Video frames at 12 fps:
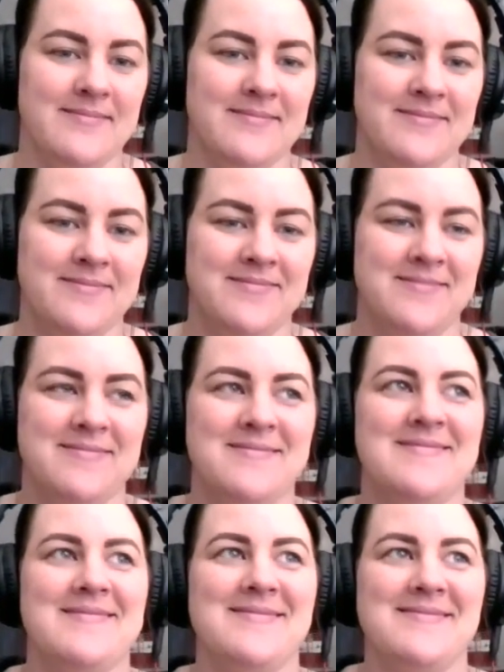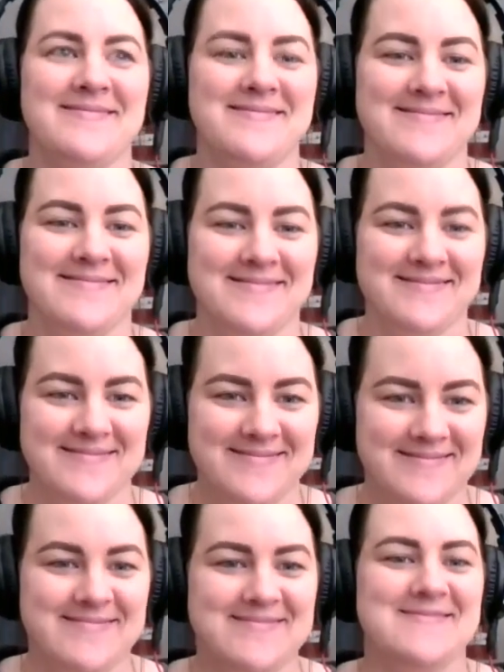
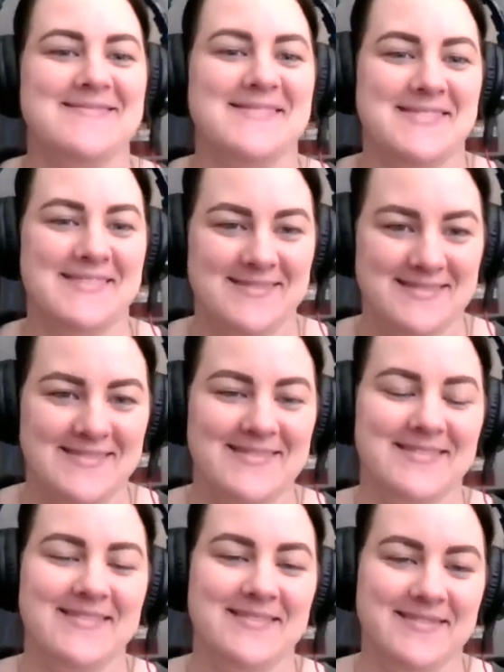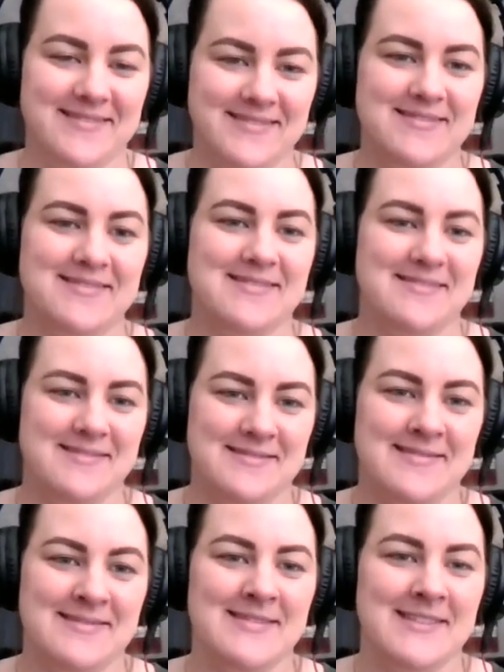
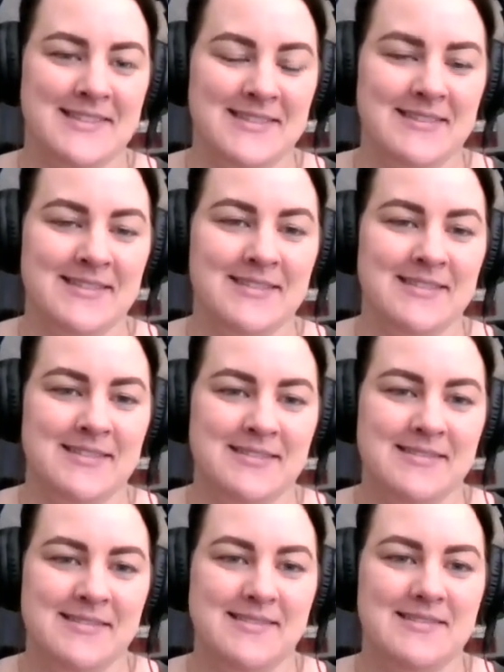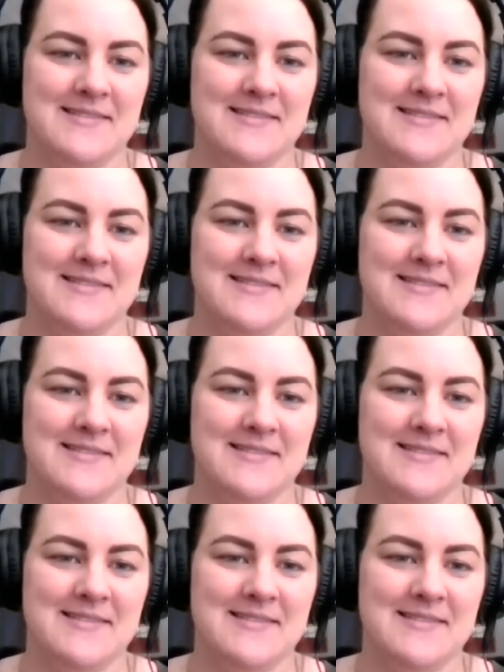(silent)